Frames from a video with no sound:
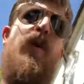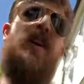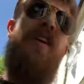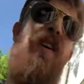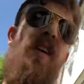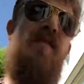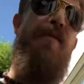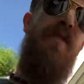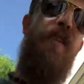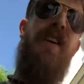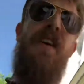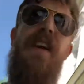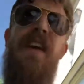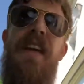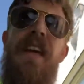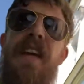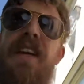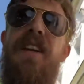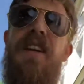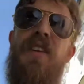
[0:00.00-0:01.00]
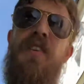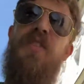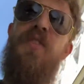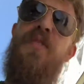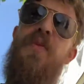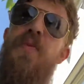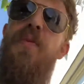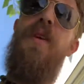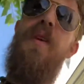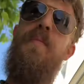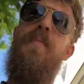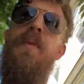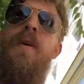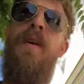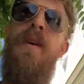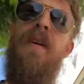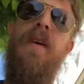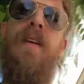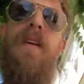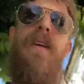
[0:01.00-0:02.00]
are having an English stream.
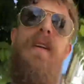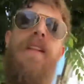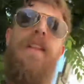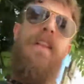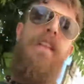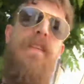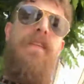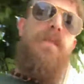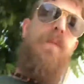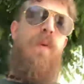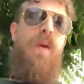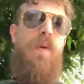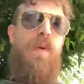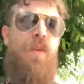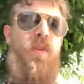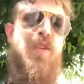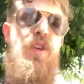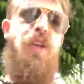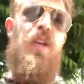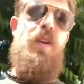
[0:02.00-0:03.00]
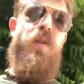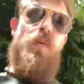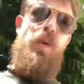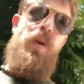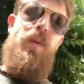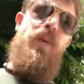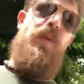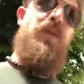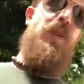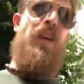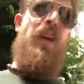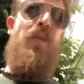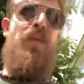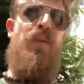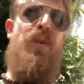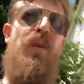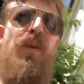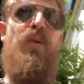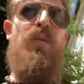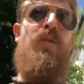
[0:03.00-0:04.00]
We will see. We will see how
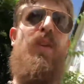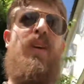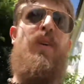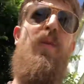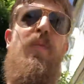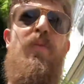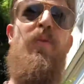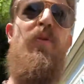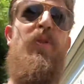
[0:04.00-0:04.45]
it goes. I hope to